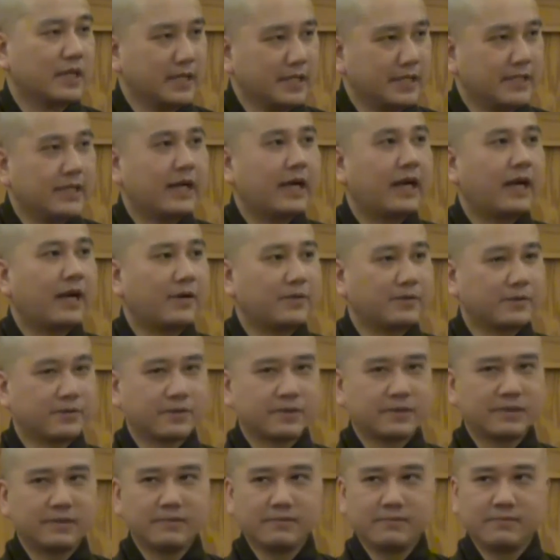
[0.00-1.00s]
Clean the
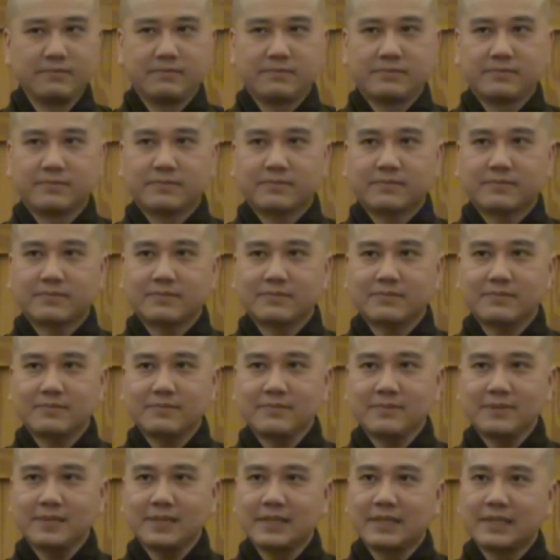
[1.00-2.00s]
house.
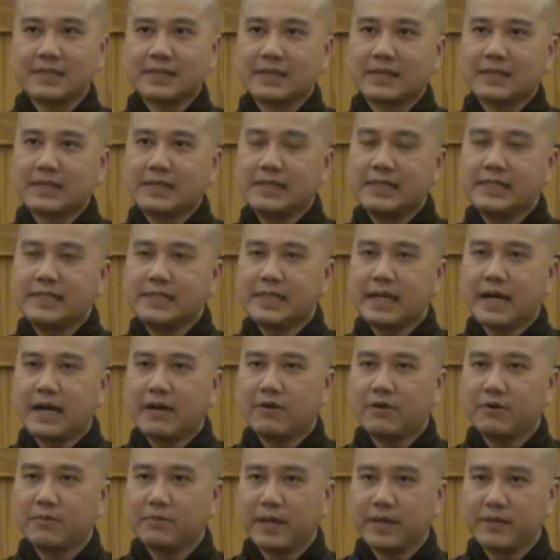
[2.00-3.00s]
Clean
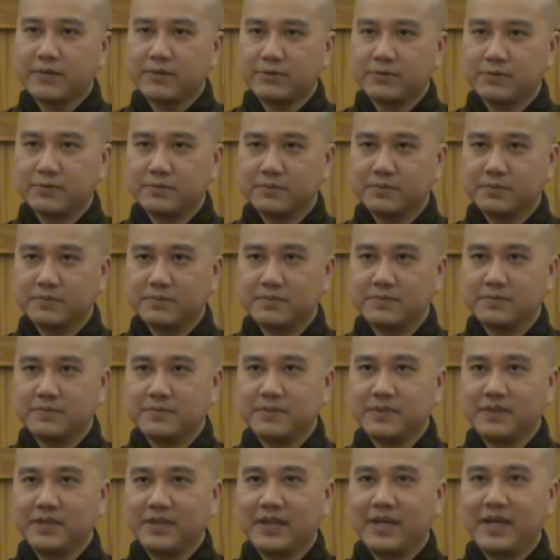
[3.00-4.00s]
our bedroom.
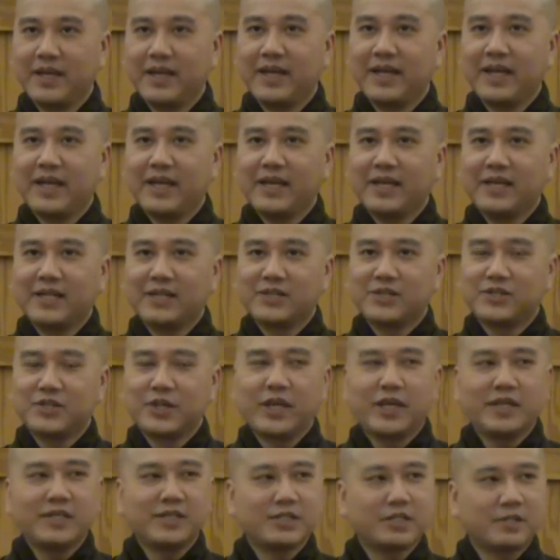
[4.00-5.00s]

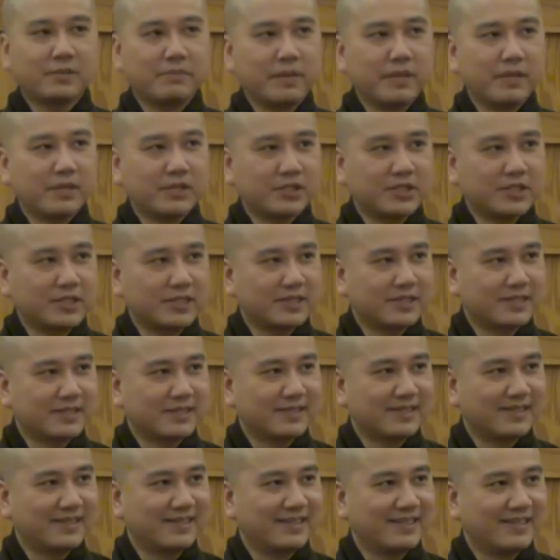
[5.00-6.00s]
Change the bed
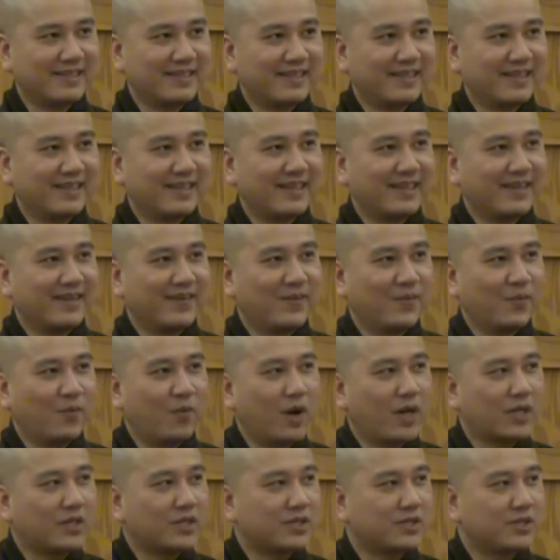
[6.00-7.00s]
sheet.
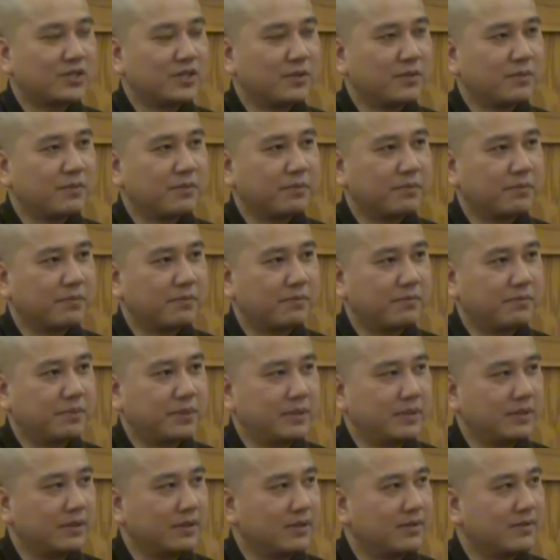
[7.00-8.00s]
Wash your
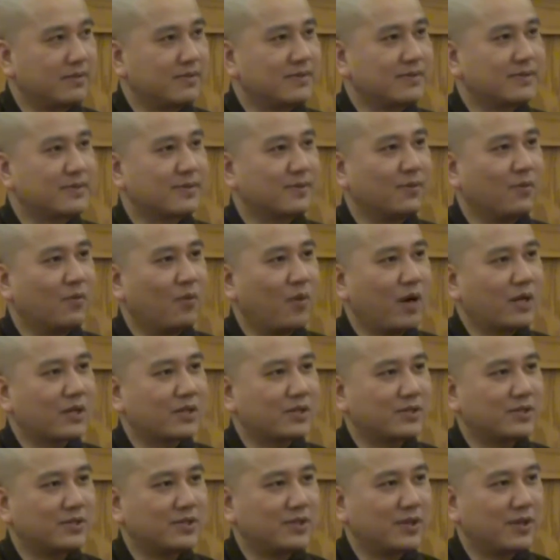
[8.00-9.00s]
pillows,
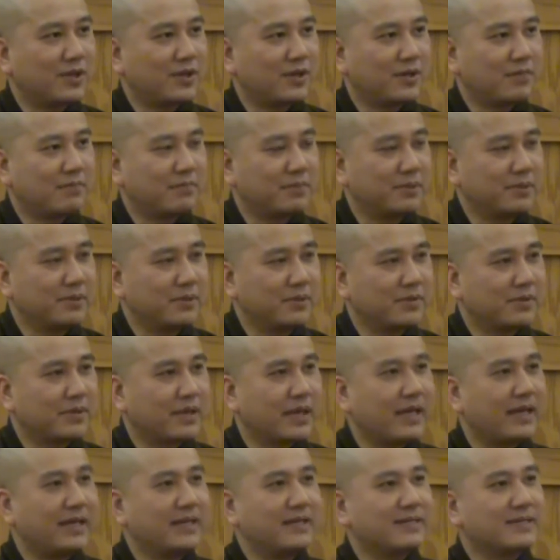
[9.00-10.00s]
wash your
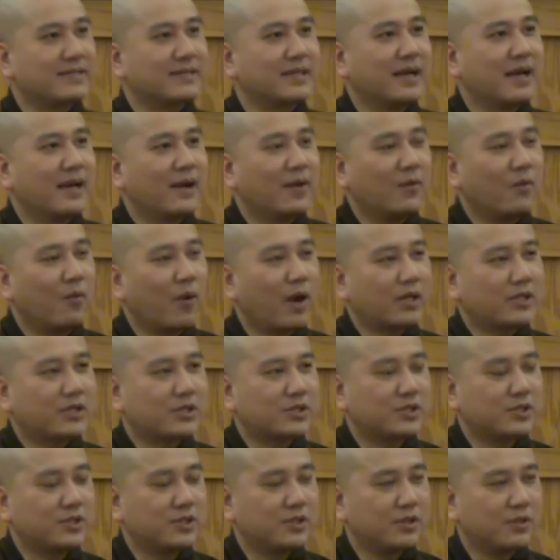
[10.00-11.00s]
pillowcase,
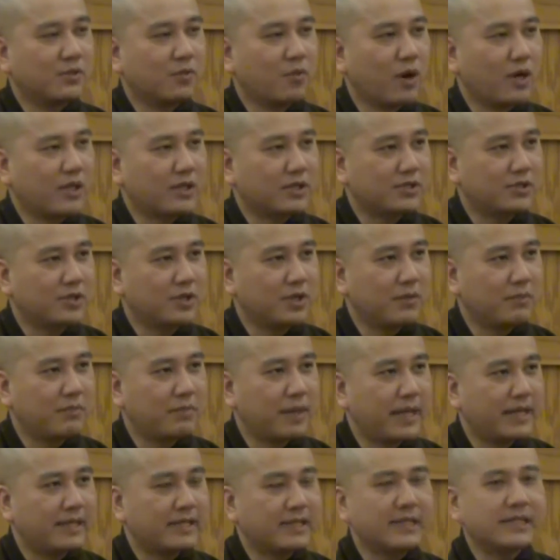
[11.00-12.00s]
wash your, wash your
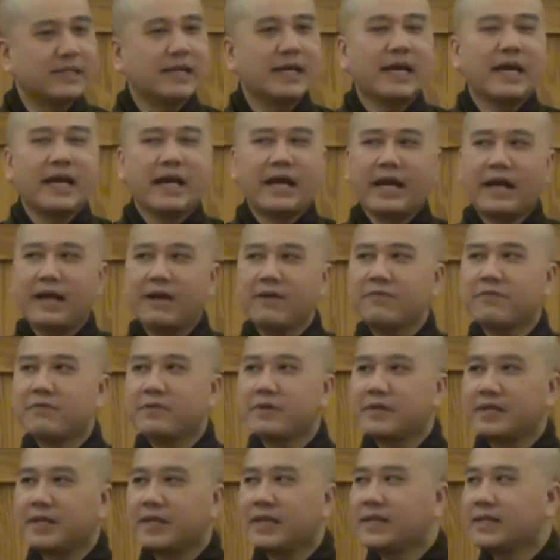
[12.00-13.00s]
blanket,
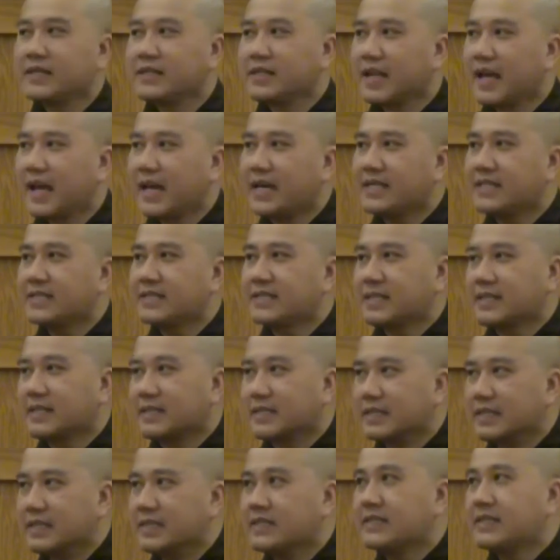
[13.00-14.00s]
everything nice
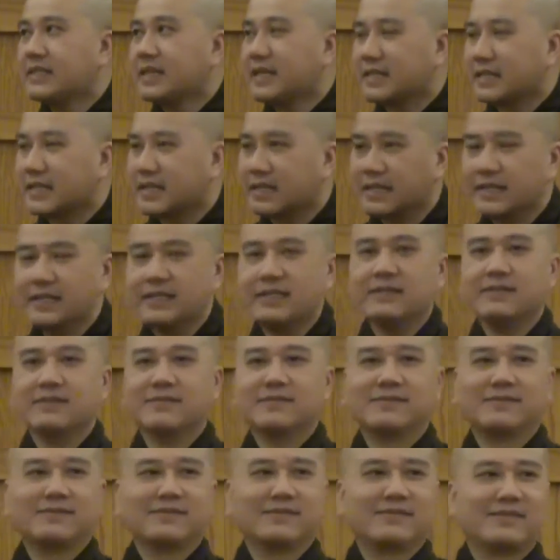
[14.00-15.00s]
and neat and
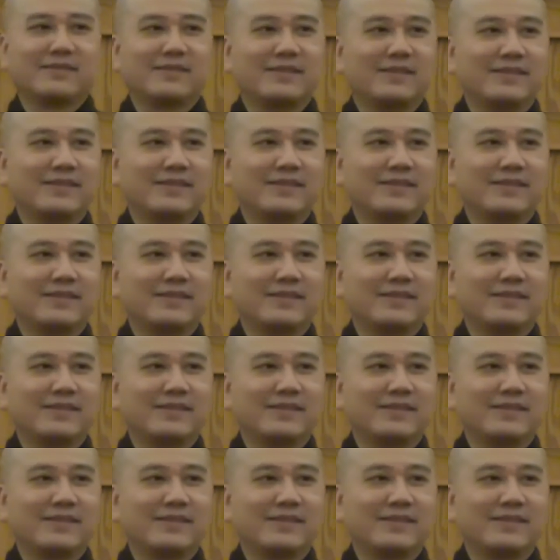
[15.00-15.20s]
clean.